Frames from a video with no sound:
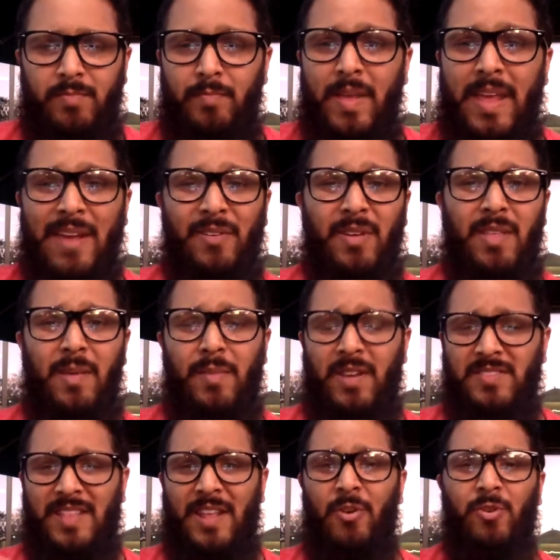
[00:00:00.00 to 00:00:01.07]
be angry at them
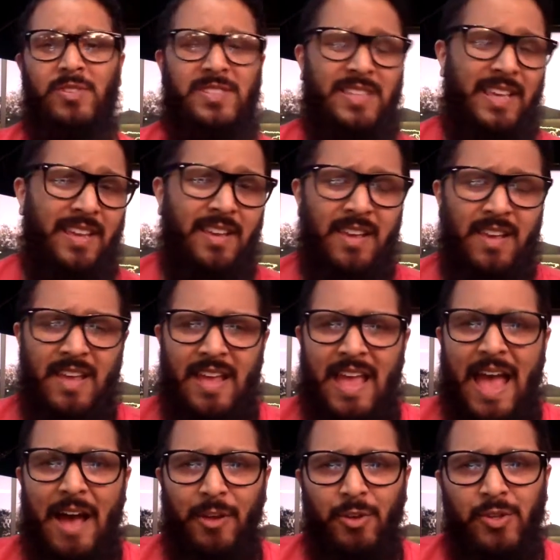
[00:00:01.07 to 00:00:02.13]
because they don't see
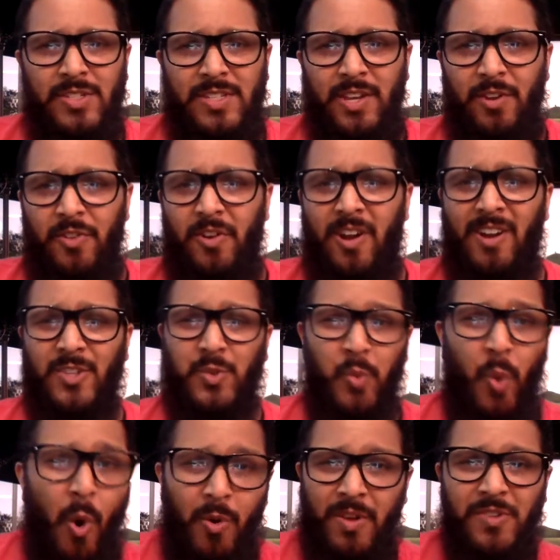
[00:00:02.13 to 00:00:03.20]
how you see or they're not as
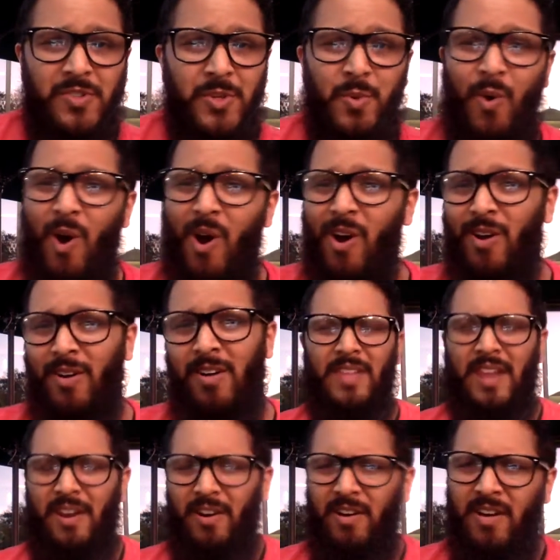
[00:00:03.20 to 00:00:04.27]
woke as you are or
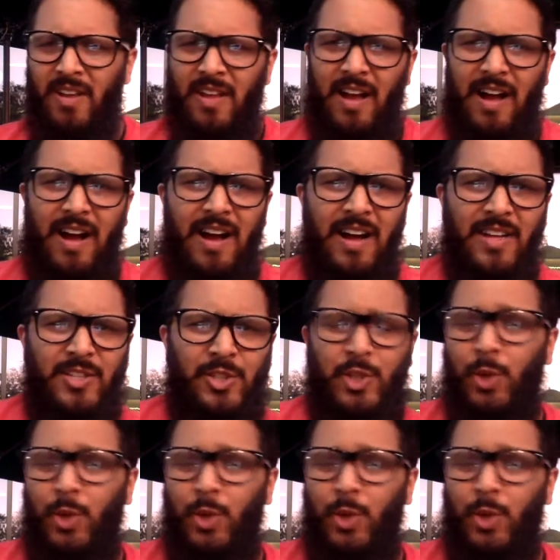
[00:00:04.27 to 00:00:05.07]
they're uh,